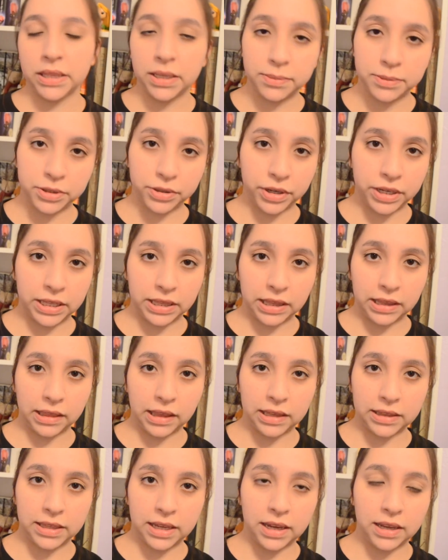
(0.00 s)
lips or anything
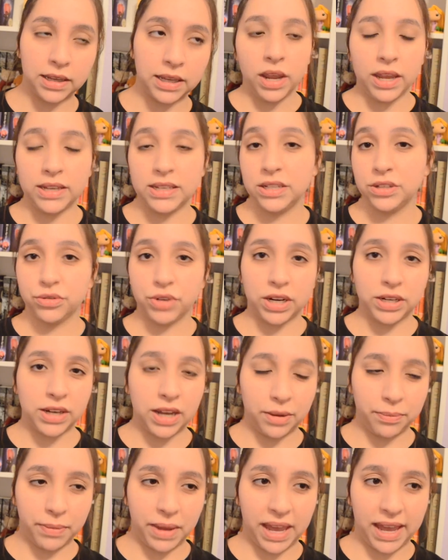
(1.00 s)
like that. It didn't dry
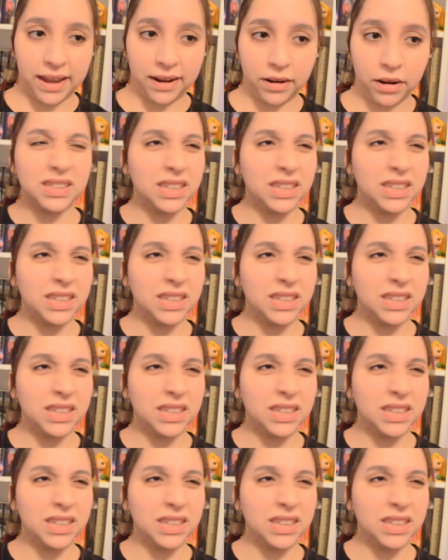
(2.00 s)
down matte.